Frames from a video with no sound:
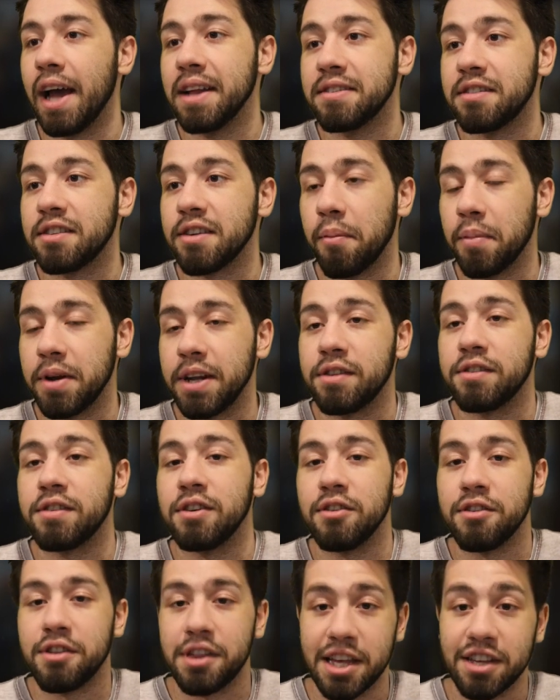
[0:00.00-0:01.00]
and summon it
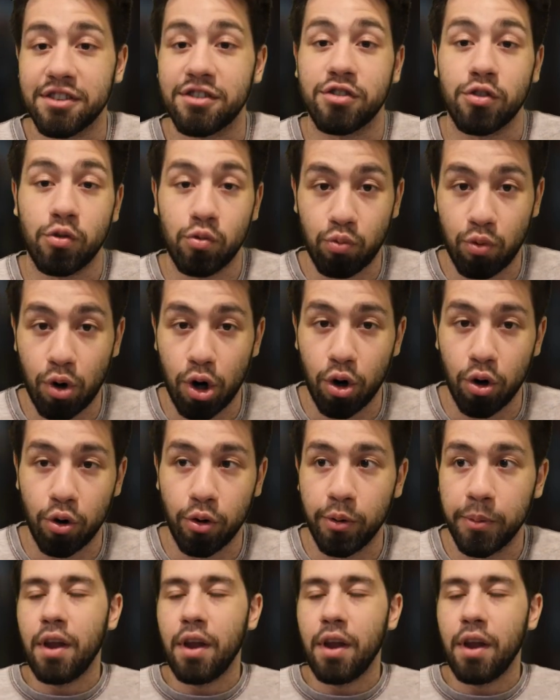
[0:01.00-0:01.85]
to this row.